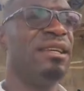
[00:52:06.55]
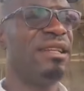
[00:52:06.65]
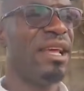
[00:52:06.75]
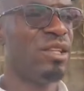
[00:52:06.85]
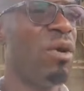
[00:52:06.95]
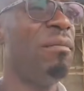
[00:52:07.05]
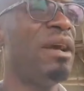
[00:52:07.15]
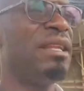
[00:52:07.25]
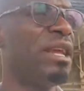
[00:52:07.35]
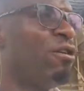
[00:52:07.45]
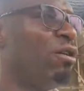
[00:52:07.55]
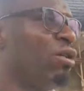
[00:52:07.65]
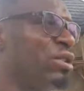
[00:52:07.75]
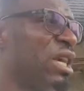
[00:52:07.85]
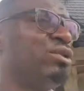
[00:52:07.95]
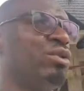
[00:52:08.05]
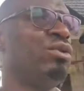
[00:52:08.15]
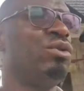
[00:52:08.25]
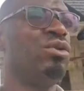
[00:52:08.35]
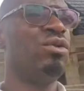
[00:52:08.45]
There is one man they call Ochacho
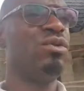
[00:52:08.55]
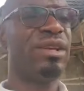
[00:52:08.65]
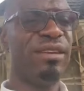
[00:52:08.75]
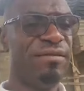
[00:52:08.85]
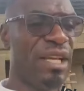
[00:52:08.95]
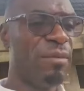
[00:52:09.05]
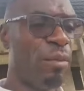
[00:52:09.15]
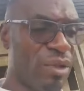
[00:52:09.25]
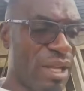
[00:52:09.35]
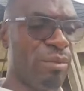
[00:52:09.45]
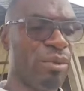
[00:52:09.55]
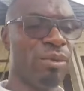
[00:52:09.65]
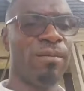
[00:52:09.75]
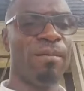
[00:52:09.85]
who gifted Portable